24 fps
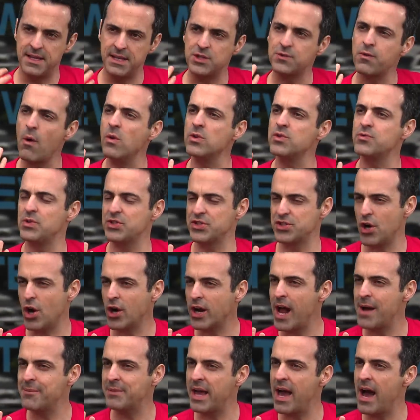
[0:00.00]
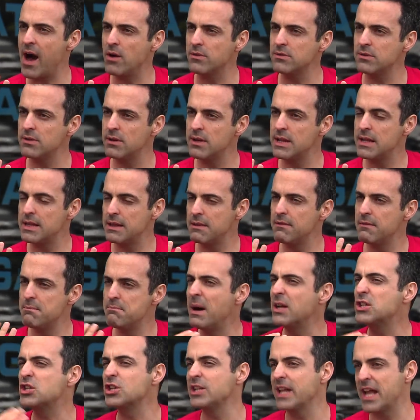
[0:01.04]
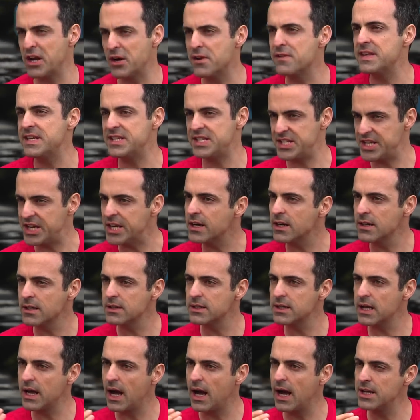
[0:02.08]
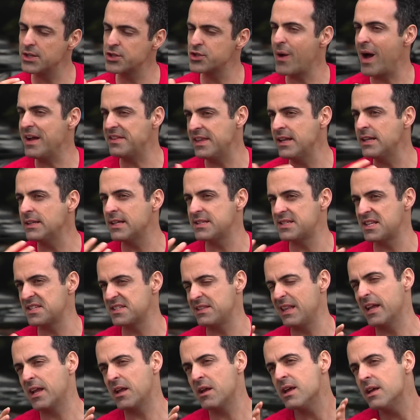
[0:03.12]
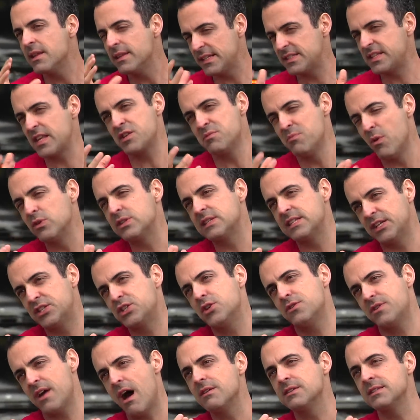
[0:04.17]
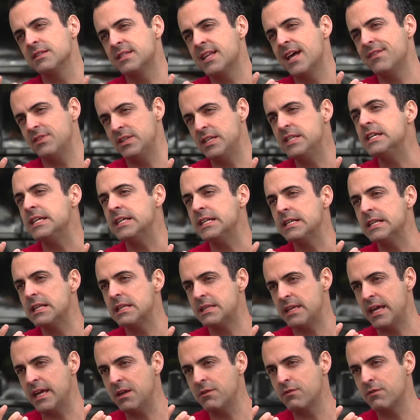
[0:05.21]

these phones will start coming out much later this year. Uh-huh. uh, so I think this is like this is mostly a two thousand seventeen thing,